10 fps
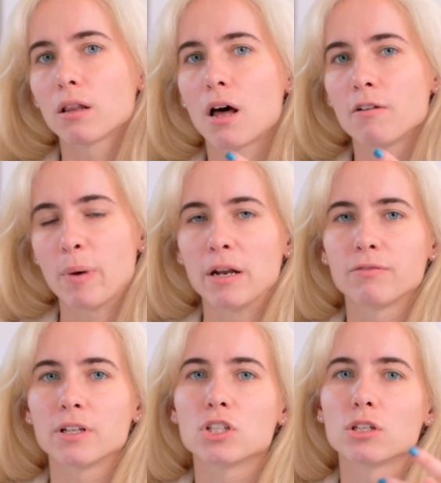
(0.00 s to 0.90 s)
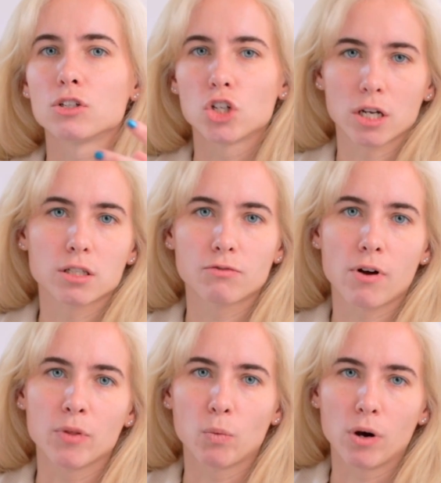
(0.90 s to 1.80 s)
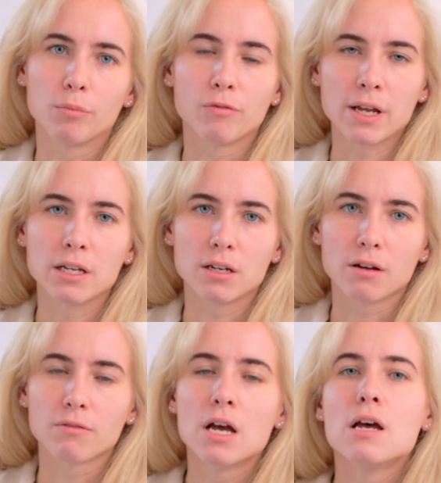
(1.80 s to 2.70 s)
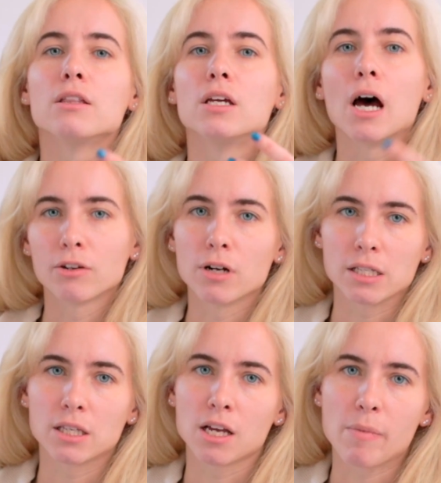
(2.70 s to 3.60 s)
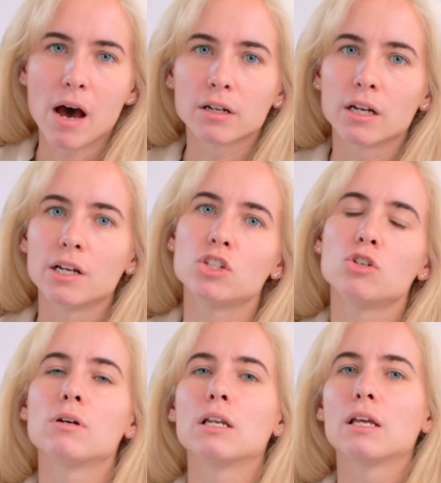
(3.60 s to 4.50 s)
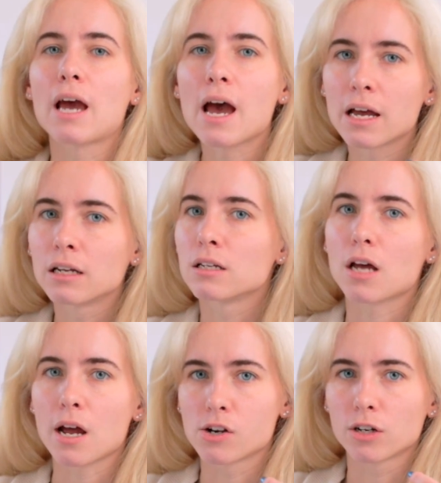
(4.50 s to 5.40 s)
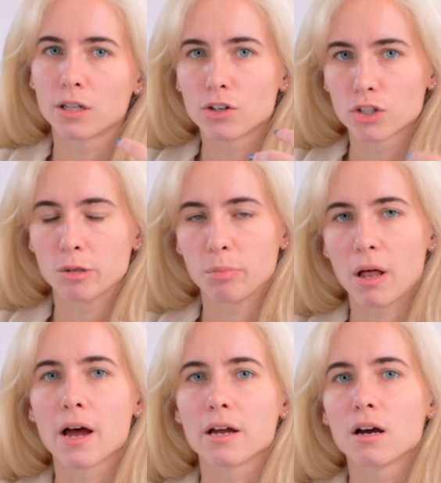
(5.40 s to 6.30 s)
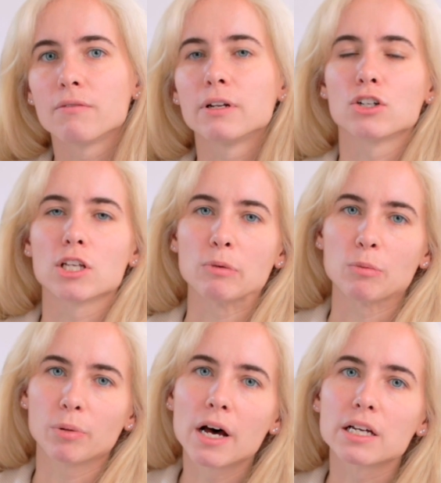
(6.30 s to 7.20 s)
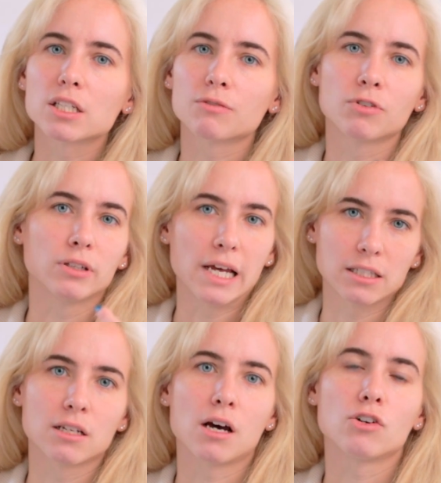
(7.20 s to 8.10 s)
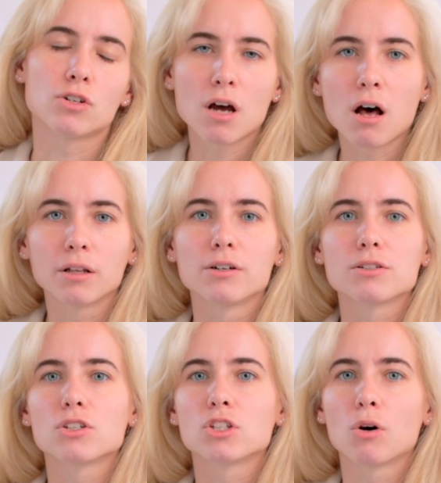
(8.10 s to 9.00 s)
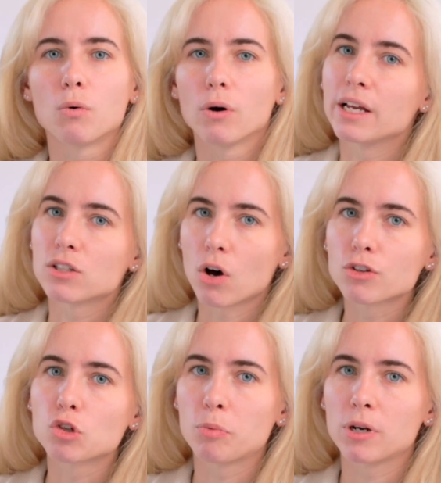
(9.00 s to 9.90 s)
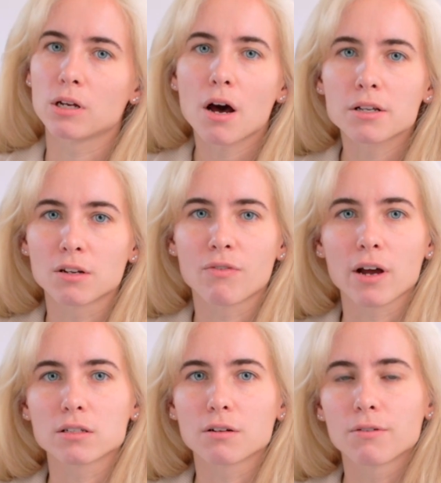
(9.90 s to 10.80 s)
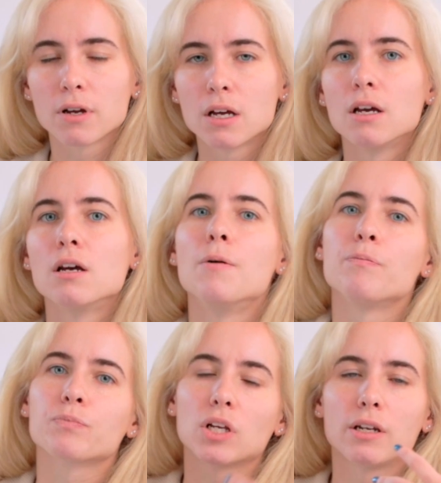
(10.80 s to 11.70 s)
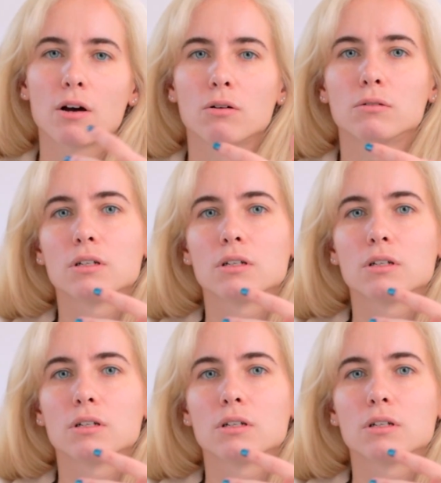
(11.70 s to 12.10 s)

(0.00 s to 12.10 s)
a lot of benefits just from the one preventative. The other nice thing about it is you can get an entire year's supply of Interceptor Plus for less than $100, so it's also pretty cost effective. Now,